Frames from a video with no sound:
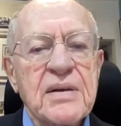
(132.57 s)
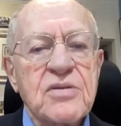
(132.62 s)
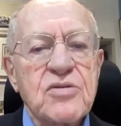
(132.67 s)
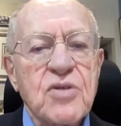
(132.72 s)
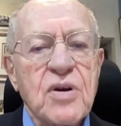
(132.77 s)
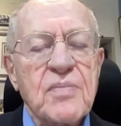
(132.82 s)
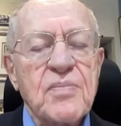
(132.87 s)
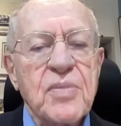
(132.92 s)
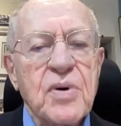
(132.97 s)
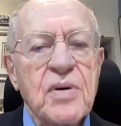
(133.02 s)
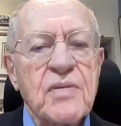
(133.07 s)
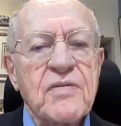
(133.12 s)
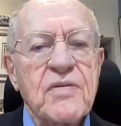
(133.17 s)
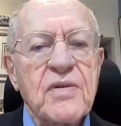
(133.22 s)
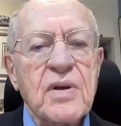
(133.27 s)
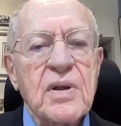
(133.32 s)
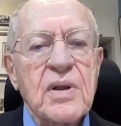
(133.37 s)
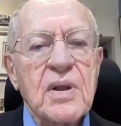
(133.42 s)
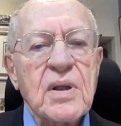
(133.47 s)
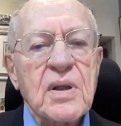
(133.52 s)
Trump
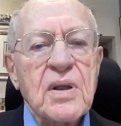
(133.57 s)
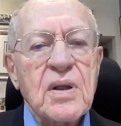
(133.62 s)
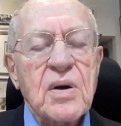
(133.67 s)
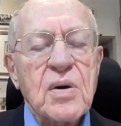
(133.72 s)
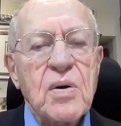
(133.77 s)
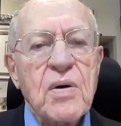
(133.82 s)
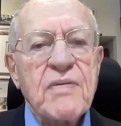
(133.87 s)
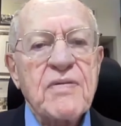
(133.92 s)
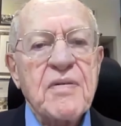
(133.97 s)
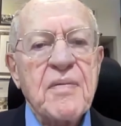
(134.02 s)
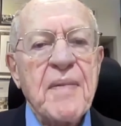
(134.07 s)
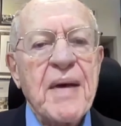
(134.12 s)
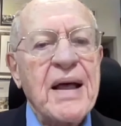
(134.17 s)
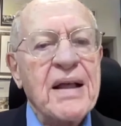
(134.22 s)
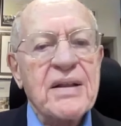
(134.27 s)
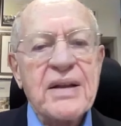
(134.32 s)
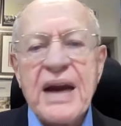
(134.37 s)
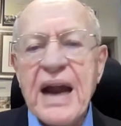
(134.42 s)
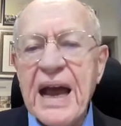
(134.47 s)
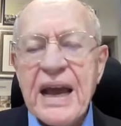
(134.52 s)
off the
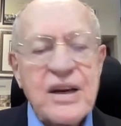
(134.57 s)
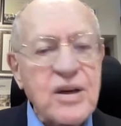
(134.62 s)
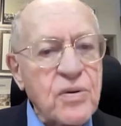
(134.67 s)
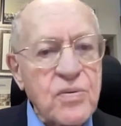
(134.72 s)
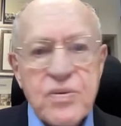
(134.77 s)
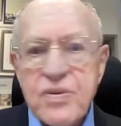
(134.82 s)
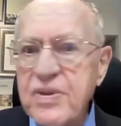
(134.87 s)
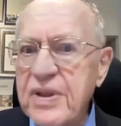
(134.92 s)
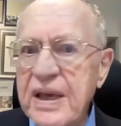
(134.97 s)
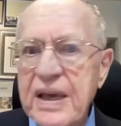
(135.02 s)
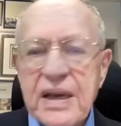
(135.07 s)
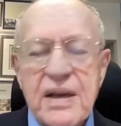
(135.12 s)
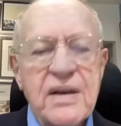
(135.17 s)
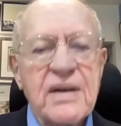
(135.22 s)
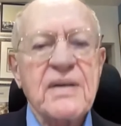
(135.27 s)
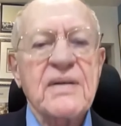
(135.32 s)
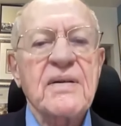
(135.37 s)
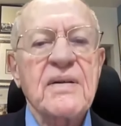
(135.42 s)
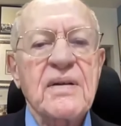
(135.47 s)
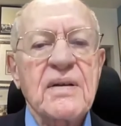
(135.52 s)
ballot. I don't think
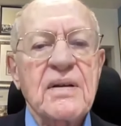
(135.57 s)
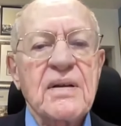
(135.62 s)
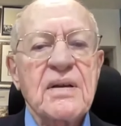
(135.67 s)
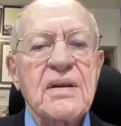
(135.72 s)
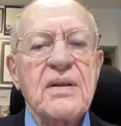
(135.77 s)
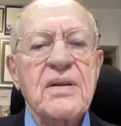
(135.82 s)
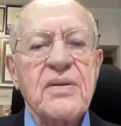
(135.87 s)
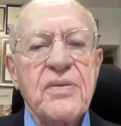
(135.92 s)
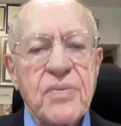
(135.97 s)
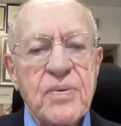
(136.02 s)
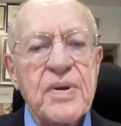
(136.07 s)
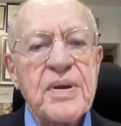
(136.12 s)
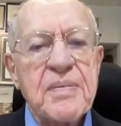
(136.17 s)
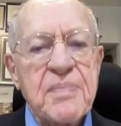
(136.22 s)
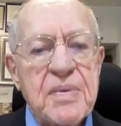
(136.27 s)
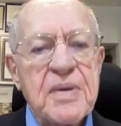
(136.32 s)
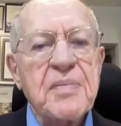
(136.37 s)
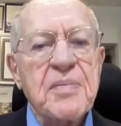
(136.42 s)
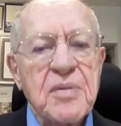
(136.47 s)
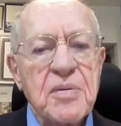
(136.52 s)
3
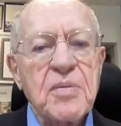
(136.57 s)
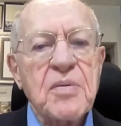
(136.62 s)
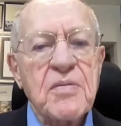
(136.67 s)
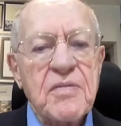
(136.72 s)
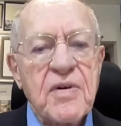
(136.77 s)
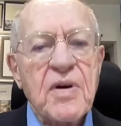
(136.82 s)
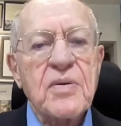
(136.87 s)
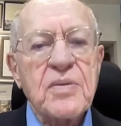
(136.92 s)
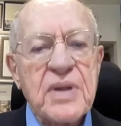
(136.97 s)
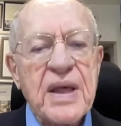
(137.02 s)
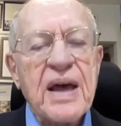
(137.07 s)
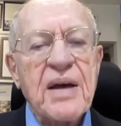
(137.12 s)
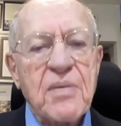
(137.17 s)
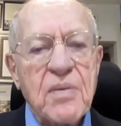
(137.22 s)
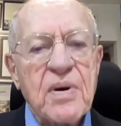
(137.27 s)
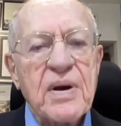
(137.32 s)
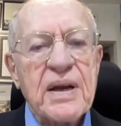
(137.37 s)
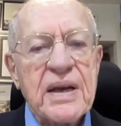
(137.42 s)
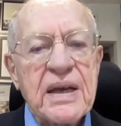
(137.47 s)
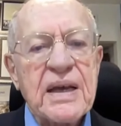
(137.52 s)
people will vote
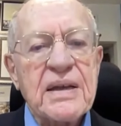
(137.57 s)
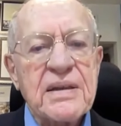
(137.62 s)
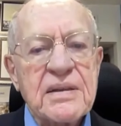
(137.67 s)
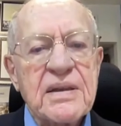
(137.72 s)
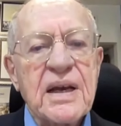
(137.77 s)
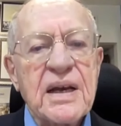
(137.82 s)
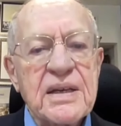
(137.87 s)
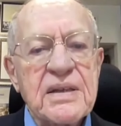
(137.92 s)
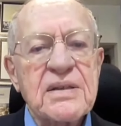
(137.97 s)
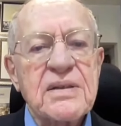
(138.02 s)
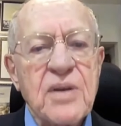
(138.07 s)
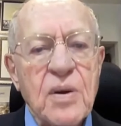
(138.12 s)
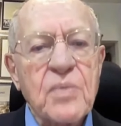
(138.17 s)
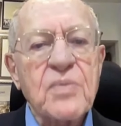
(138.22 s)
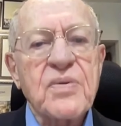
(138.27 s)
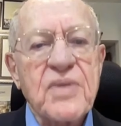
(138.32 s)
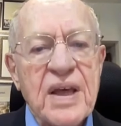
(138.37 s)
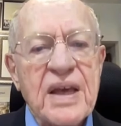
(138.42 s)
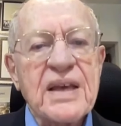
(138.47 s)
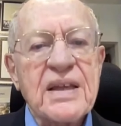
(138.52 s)
that way. I
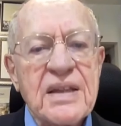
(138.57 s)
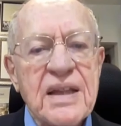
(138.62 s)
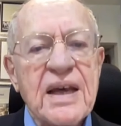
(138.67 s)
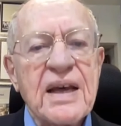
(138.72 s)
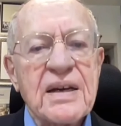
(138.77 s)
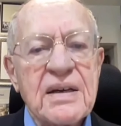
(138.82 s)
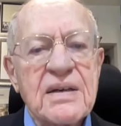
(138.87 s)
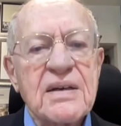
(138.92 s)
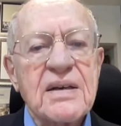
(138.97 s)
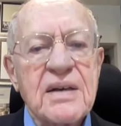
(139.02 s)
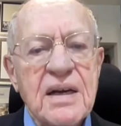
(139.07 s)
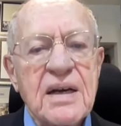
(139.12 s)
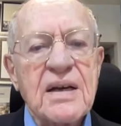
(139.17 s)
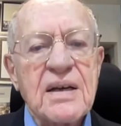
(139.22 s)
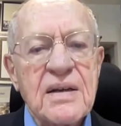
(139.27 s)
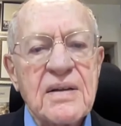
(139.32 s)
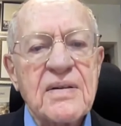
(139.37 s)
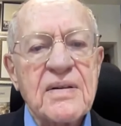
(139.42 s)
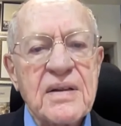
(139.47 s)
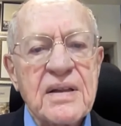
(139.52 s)
don't think that
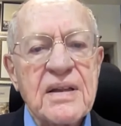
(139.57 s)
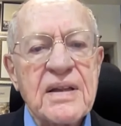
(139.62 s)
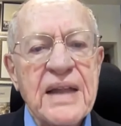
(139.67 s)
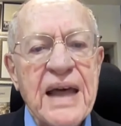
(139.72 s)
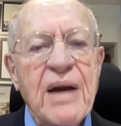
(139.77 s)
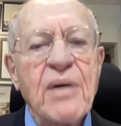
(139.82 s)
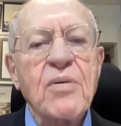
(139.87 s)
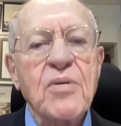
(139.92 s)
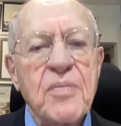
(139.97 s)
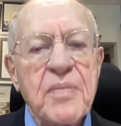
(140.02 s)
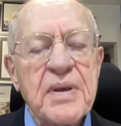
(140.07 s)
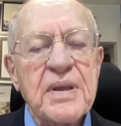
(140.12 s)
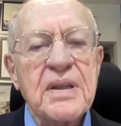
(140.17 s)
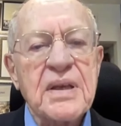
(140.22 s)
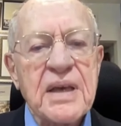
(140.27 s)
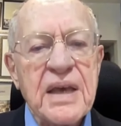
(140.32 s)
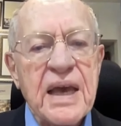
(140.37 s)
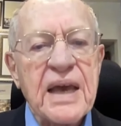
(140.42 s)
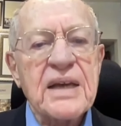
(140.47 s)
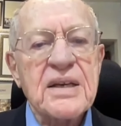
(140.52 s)
that will be
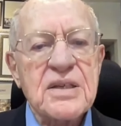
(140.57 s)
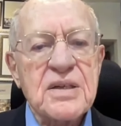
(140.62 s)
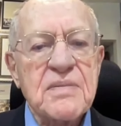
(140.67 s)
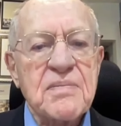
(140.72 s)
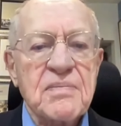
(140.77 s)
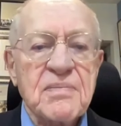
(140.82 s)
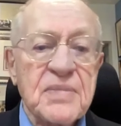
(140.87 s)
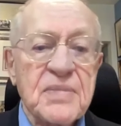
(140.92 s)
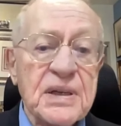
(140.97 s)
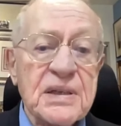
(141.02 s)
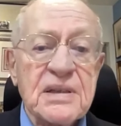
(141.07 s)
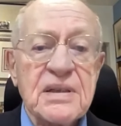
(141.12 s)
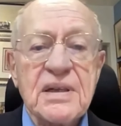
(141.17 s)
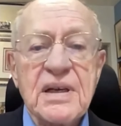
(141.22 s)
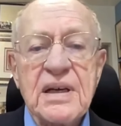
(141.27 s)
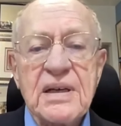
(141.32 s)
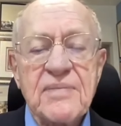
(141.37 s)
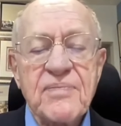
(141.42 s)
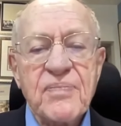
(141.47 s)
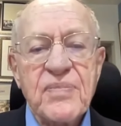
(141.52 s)
the case, but
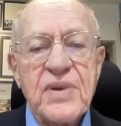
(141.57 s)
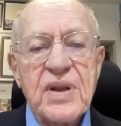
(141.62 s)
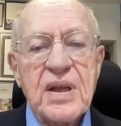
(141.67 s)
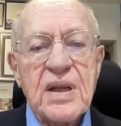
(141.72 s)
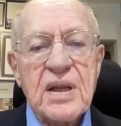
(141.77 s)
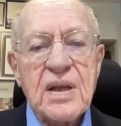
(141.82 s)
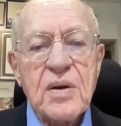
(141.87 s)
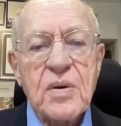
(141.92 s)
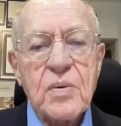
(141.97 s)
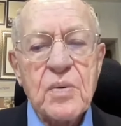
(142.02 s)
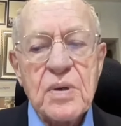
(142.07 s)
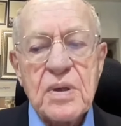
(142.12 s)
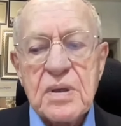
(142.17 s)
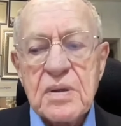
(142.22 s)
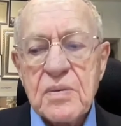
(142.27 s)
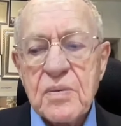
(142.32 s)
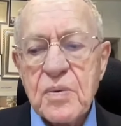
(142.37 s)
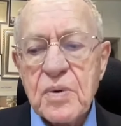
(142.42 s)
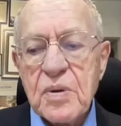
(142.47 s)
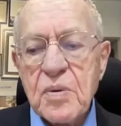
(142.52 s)

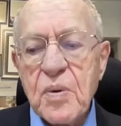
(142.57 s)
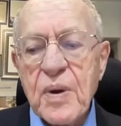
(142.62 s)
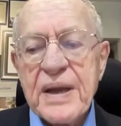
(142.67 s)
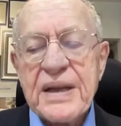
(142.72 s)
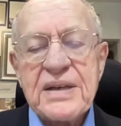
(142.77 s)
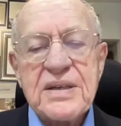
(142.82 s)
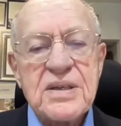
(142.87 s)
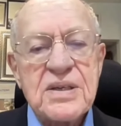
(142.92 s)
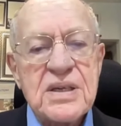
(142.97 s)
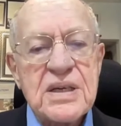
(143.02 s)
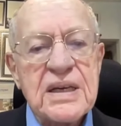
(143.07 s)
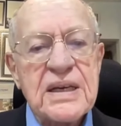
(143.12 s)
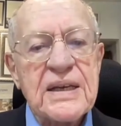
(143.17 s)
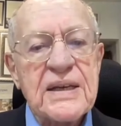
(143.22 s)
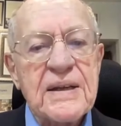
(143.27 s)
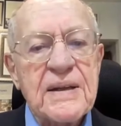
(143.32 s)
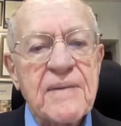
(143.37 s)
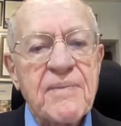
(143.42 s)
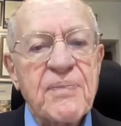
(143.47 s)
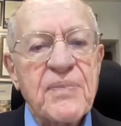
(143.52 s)
we'll wait and
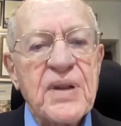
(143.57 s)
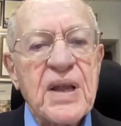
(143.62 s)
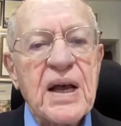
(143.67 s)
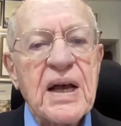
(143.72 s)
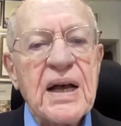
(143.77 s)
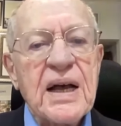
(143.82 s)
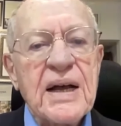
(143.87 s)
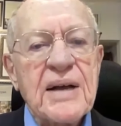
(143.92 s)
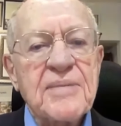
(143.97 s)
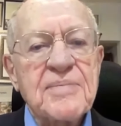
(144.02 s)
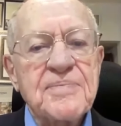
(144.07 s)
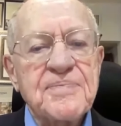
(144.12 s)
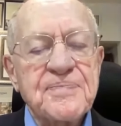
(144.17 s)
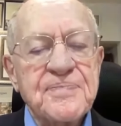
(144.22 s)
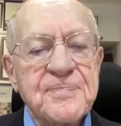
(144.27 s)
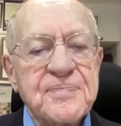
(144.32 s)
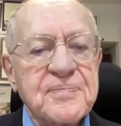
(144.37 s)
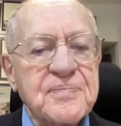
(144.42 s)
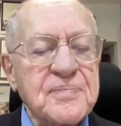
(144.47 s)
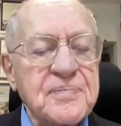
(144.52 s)
see.
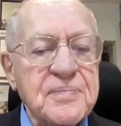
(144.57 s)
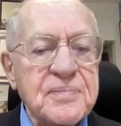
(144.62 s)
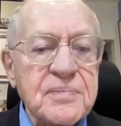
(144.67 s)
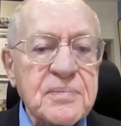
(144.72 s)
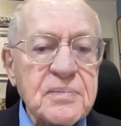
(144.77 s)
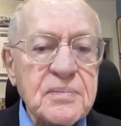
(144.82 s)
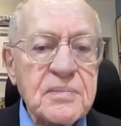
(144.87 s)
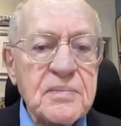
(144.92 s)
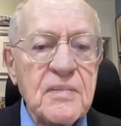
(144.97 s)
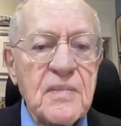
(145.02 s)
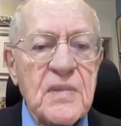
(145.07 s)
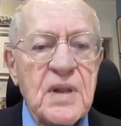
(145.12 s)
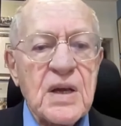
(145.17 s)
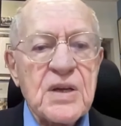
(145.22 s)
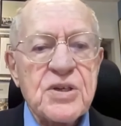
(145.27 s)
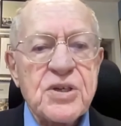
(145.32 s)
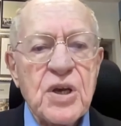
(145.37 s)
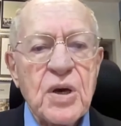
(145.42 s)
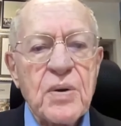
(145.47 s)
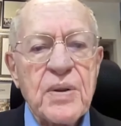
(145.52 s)

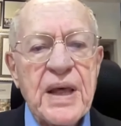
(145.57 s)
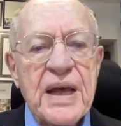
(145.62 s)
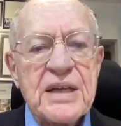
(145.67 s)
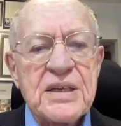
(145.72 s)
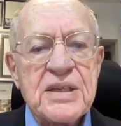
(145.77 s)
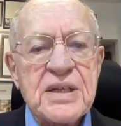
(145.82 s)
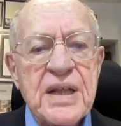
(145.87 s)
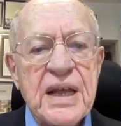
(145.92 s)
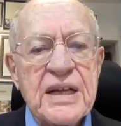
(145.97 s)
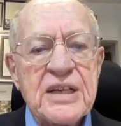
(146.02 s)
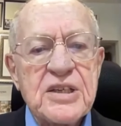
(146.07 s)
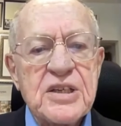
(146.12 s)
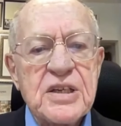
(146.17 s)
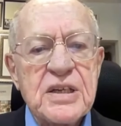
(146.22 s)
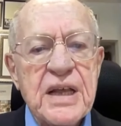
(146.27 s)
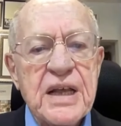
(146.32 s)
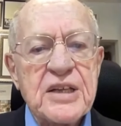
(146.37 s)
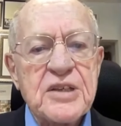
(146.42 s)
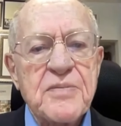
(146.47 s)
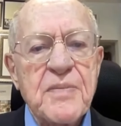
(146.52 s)
So
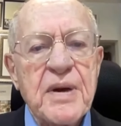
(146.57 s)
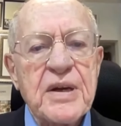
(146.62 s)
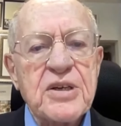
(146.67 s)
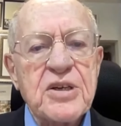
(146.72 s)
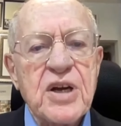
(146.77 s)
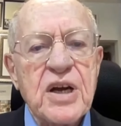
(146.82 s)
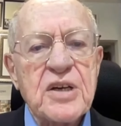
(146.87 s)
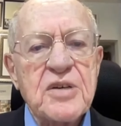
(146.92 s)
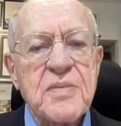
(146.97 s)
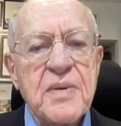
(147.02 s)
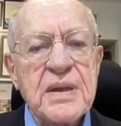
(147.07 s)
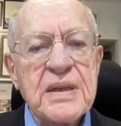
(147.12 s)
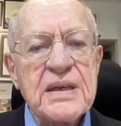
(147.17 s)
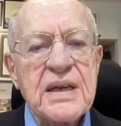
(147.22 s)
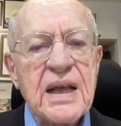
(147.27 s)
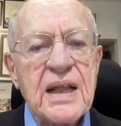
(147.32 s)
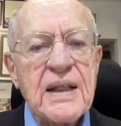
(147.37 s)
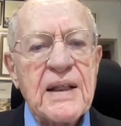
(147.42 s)
that's my judgment.